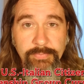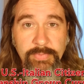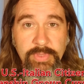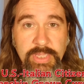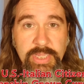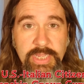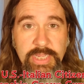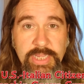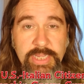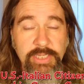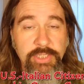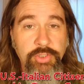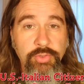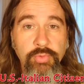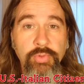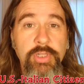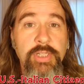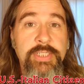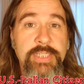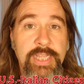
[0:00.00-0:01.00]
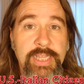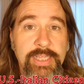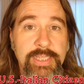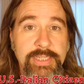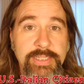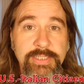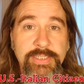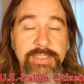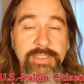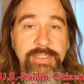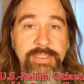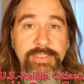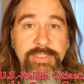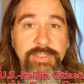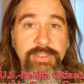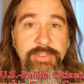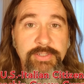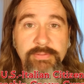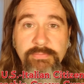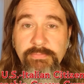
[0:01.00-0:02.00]
the dual Italian
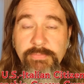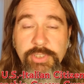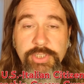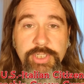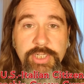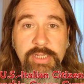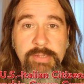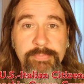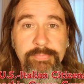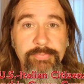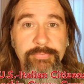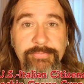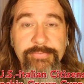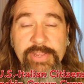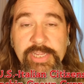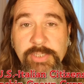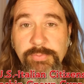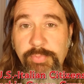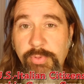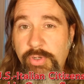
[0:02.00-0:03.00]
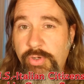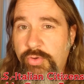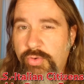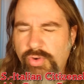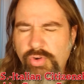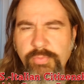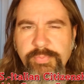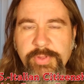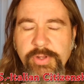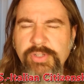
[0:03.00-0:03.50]
citizenship Facebook group.